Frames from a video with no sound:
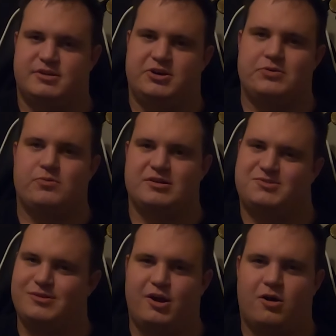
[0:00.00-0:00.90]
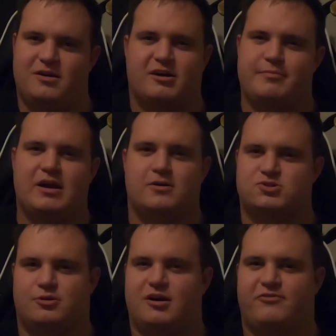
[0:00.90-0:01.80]
you know, it's really hard to compare a
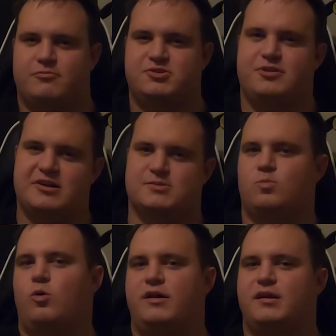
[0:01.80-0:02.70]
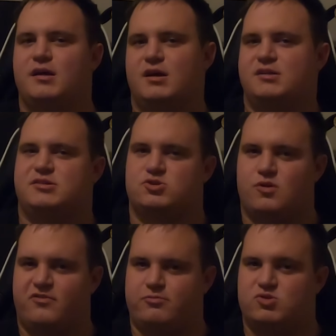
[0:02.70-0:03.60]
truck from 2001 to a
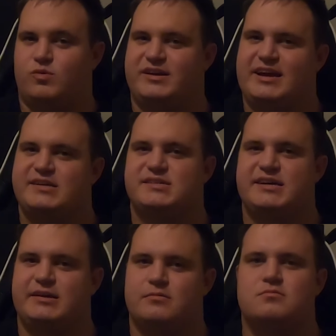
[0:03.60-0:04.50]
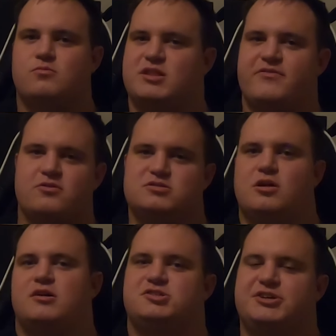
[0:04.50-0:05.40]
truck from 2018 when they first
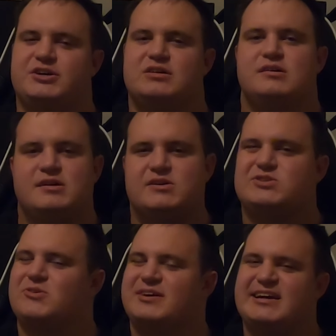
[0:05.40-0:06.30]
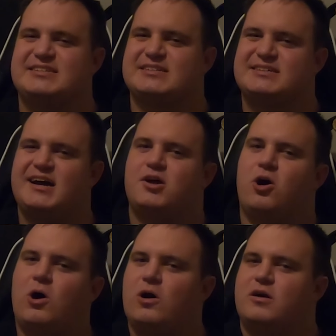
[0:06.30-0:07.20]
launched here. So I guess it's kind of
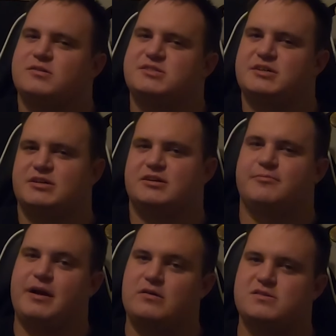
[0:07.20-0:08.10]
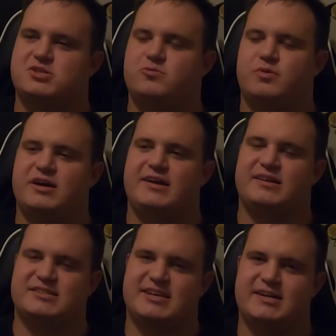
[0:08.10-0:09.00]
hard to compare the two, but in
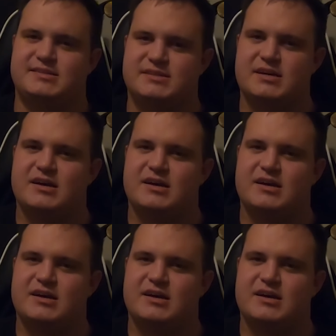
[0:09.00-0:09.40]
a sense,